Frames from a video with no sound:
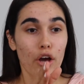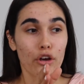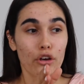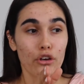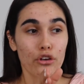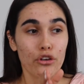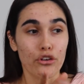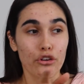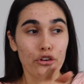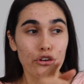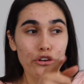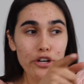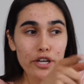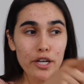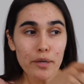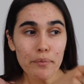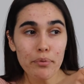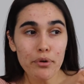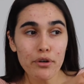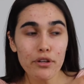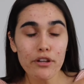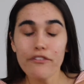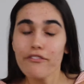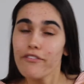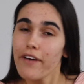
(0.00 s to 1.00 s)
you're gonna
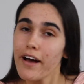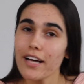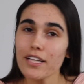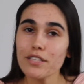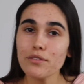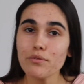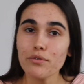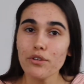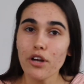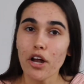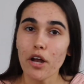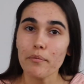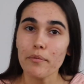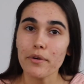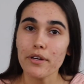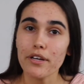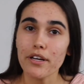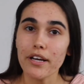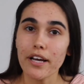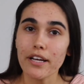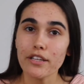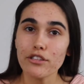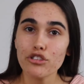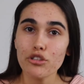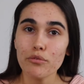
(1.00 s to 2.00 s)
pull a fast one on me
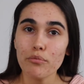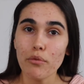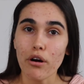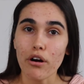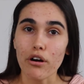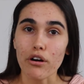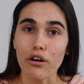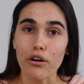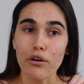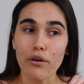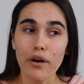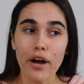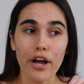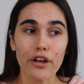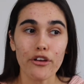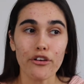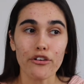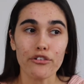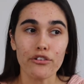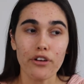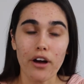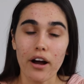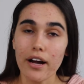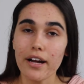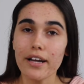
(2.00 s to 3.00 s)
again tomorrow and
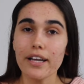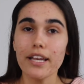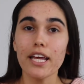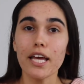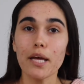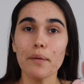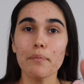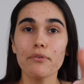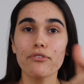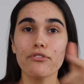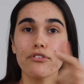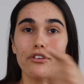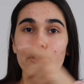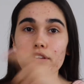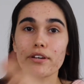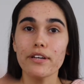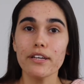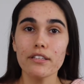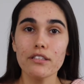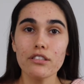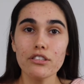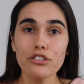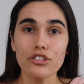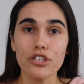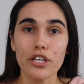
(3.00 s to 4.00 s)
you're not gonna eat before you
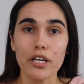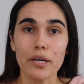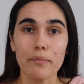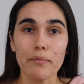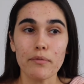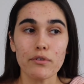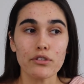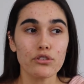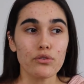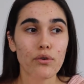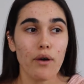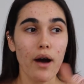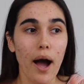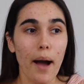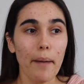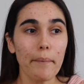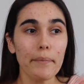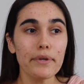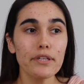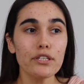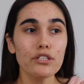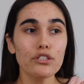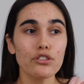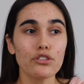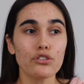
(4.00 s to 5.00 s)
hit the gym, so
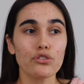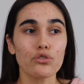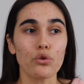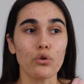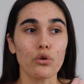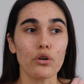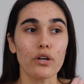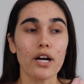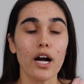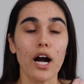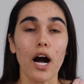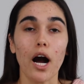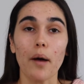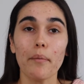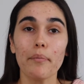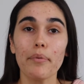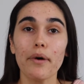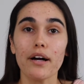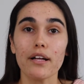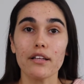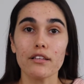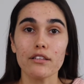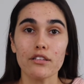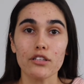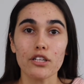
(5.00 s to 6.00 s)
I'm gonna store up
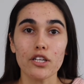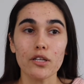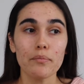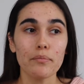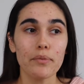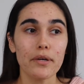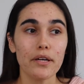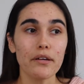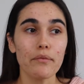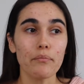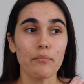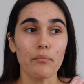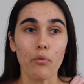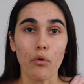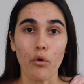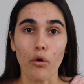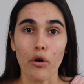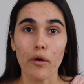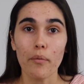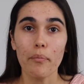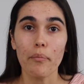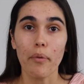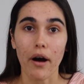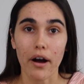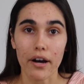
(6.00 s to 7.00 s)
a little bit
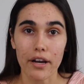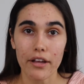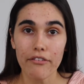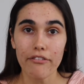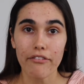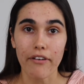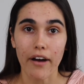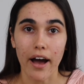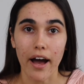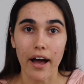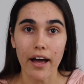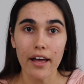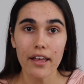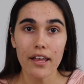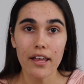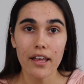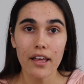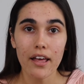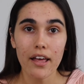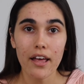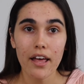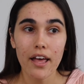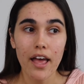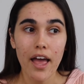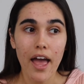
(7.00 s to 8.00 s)
more body fat
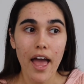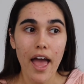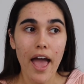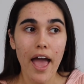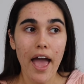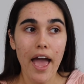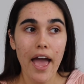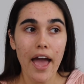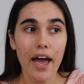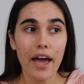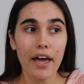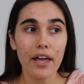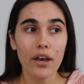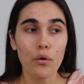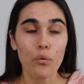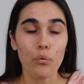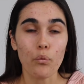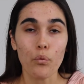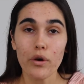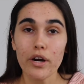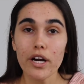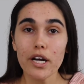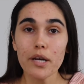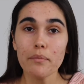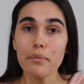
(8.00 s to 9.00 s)

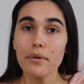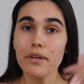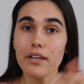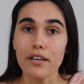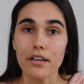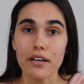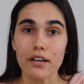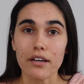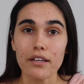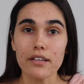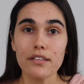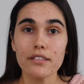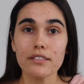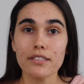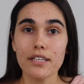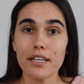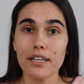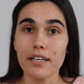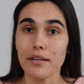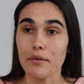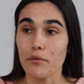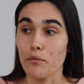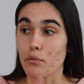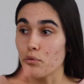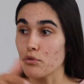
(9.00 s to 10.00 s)
and we're gonna be good
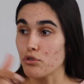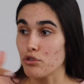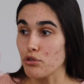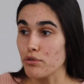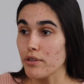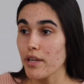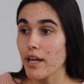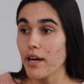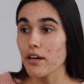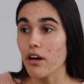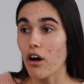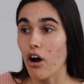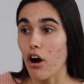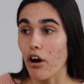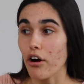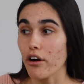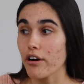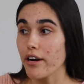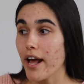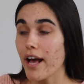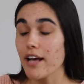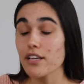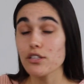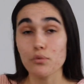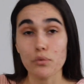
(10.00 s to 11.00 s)
to do that
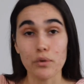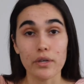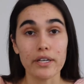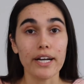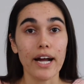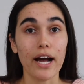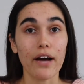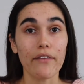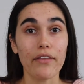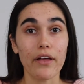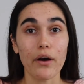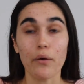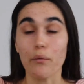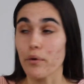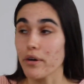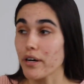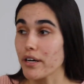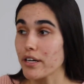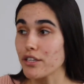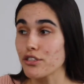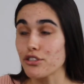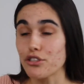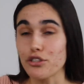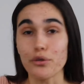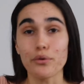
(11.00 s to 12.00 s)
hard ass workout that we're
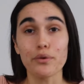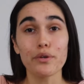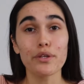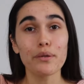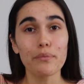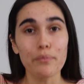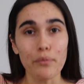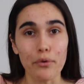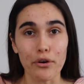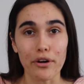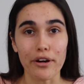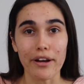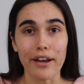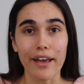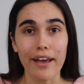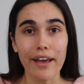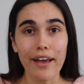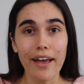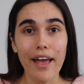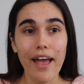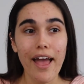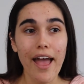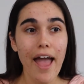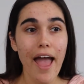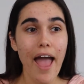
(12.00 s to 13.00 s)
gonna do in the morning,
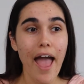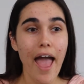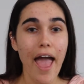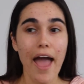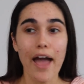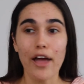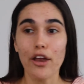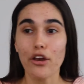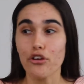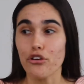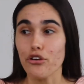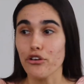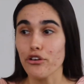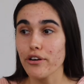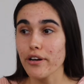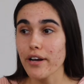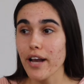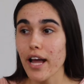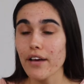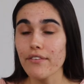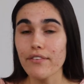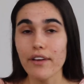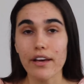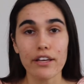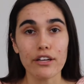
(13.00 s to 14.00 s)
and you're gonna
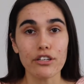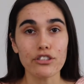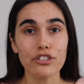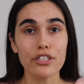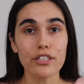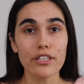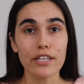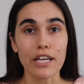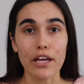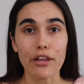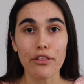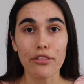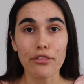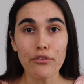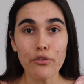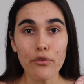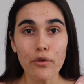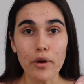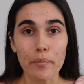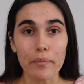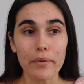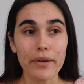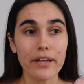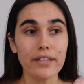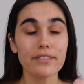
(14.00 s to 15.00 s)
have energy to get
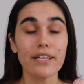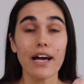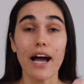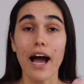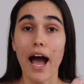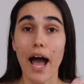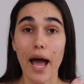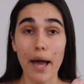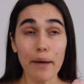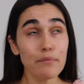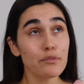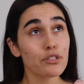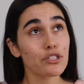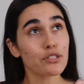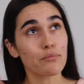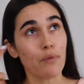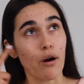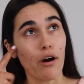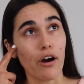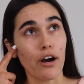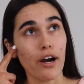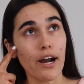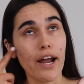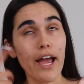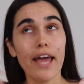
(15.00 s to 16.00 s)
through it because I'm
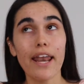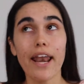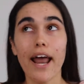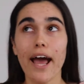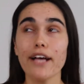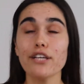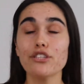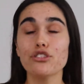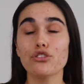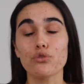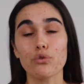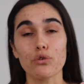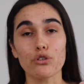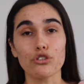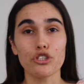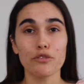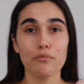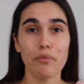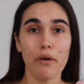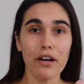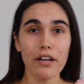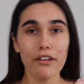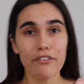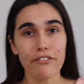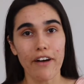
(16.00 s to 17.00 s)
smart and I stored your
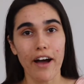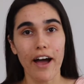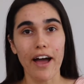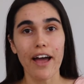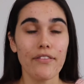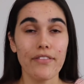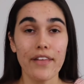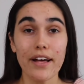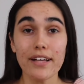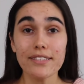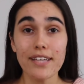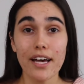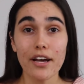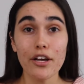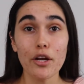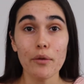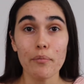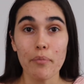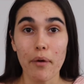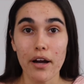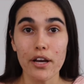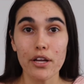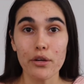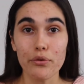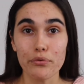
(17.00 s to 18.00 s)
body fat. That's how your
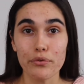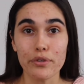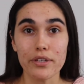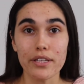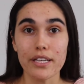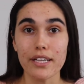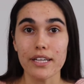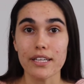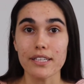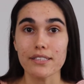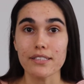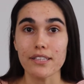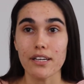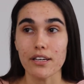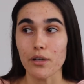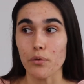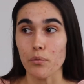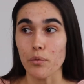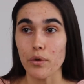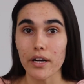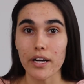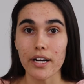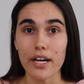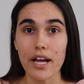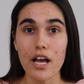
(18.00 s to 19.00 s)
body really is gonna
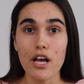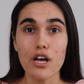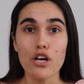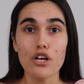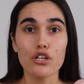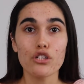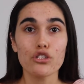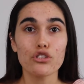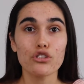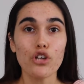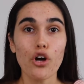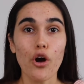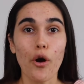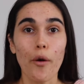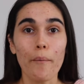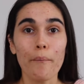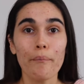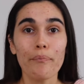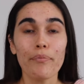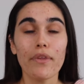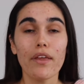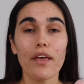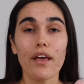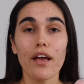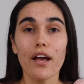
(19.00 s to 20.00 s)
work. So
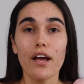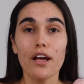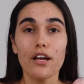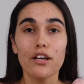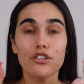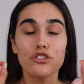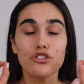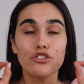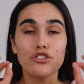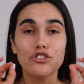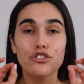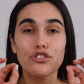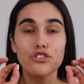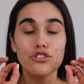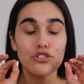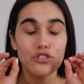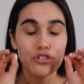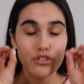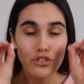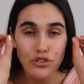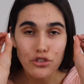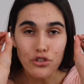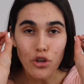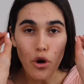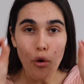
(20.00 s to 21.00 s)

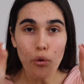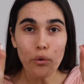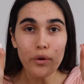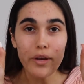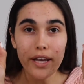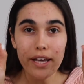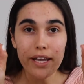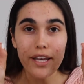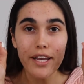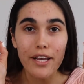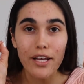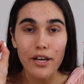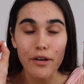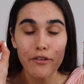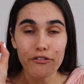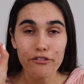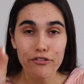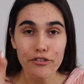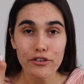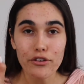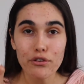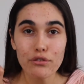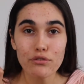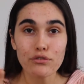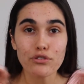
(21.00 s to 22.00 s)
don't get it
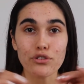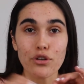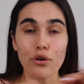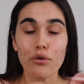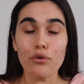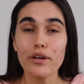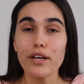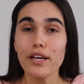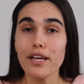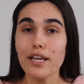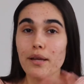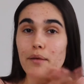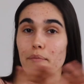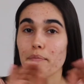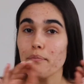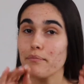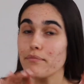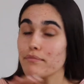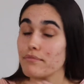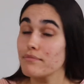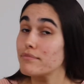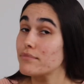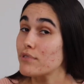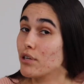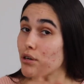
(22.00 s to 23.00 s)
confused, don't get
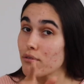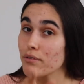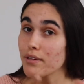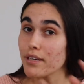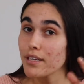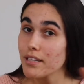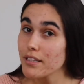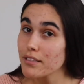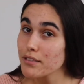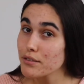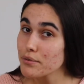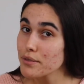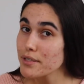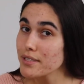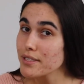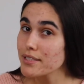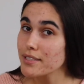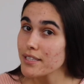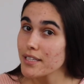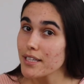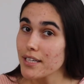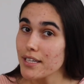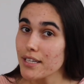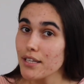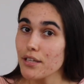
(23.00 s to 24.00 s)
it
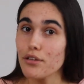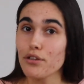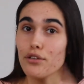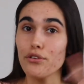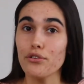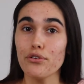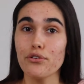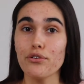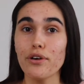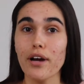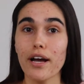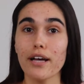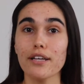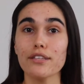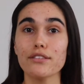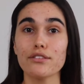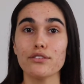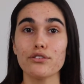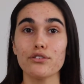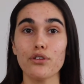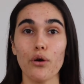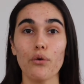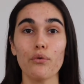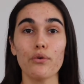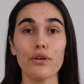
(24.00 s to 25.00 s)
twisted. You guys
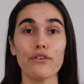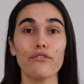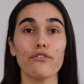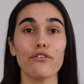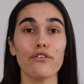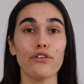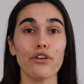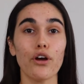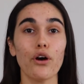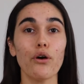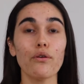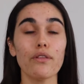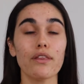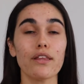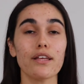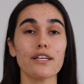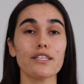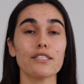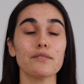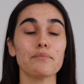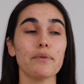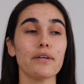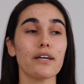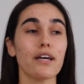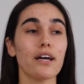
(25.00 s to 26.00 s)
don't even know
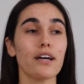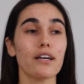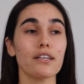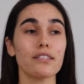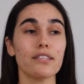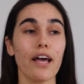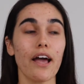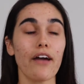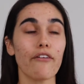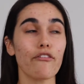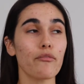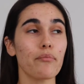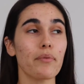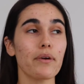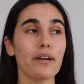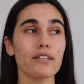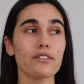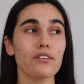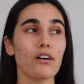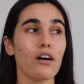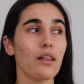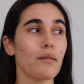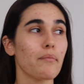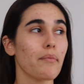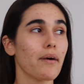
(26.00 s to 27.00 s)
this because
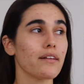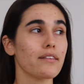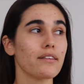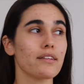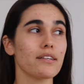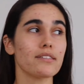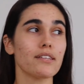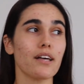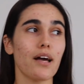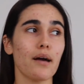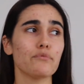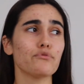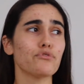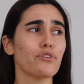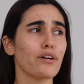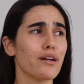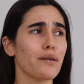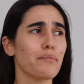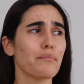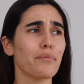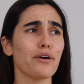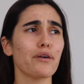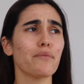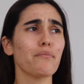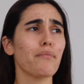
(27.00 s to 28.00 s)
everybody's all about this, I'm trying
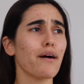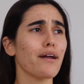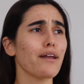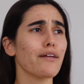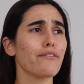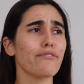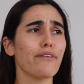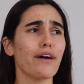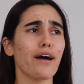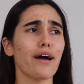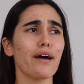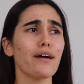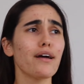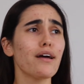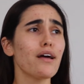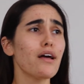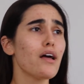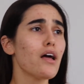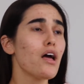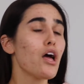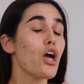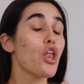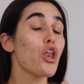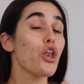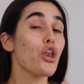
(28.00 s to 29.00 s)
to burn body fat.
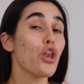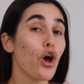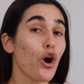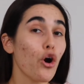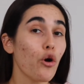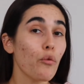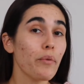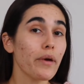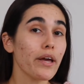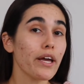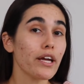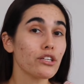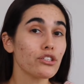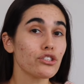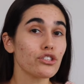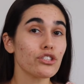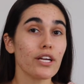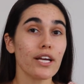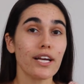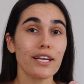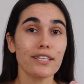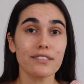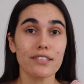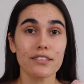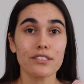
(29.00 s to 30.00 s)
No bitch,
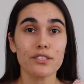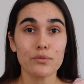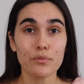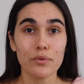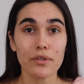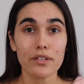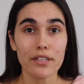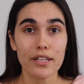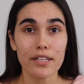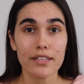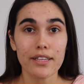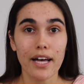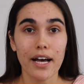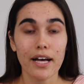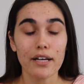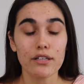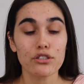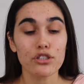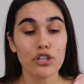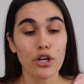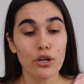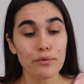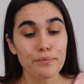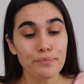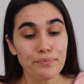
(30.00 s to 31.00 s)
it doesn't work like that.
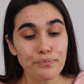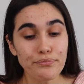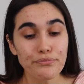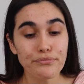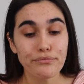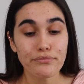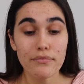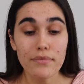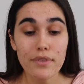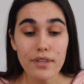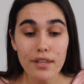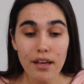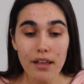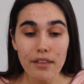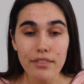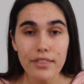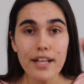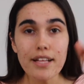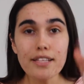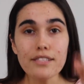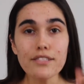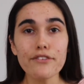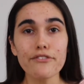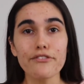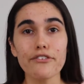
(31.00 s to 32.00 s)
So
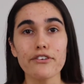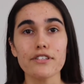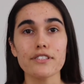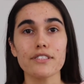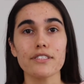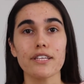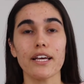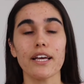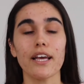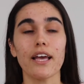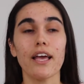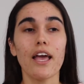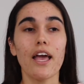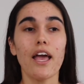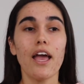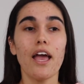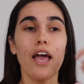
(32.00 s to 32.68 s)
that's the first thing.